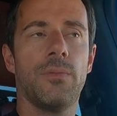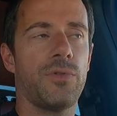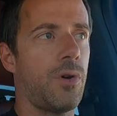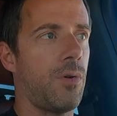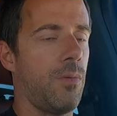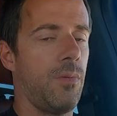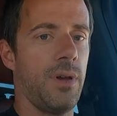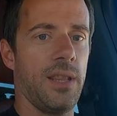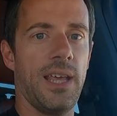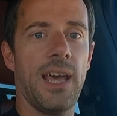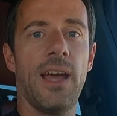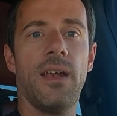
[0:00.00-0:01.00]
So
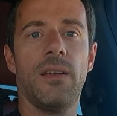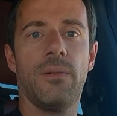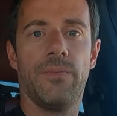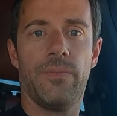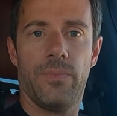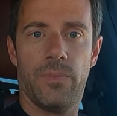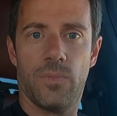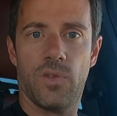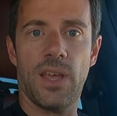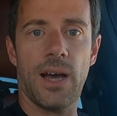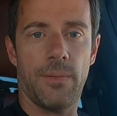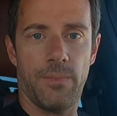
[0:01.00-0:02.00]
in the end,
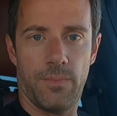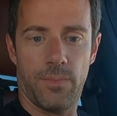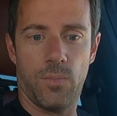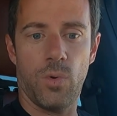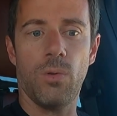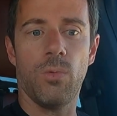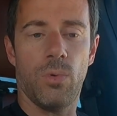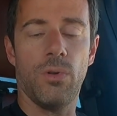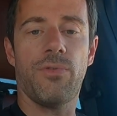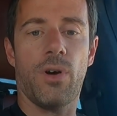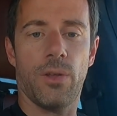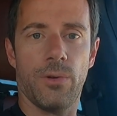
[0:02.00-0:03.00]
so yeah,
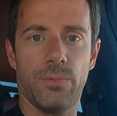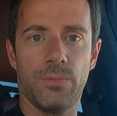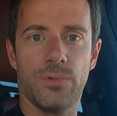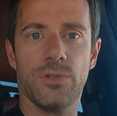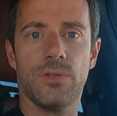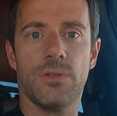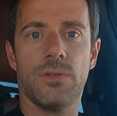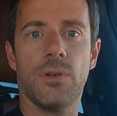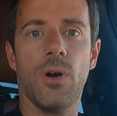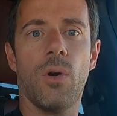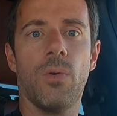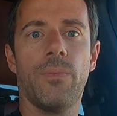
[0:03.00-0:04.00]
we'll follow you, just
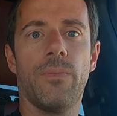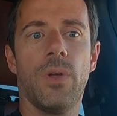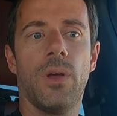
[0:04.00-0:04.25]
go.